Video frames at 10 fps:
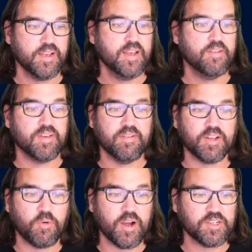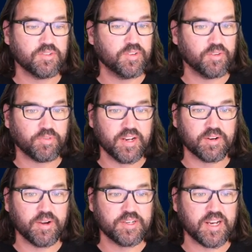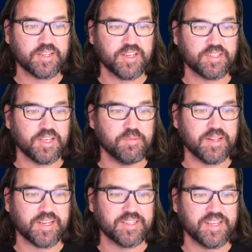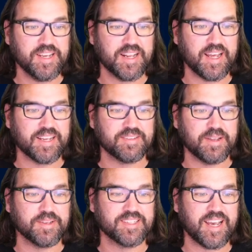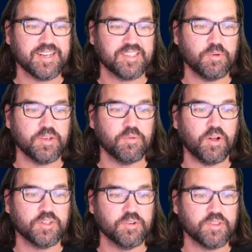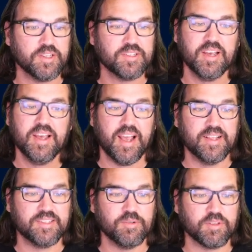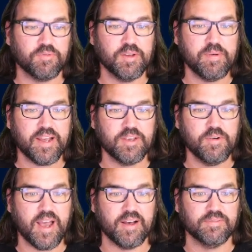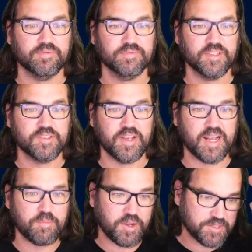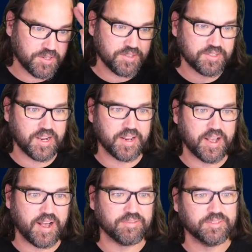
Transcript: If you have any questions, feel free to reach out to us at Humanize IT, and I'm excited to see what you all do with this and see what the feedback you have. This is Adam Walter signing off.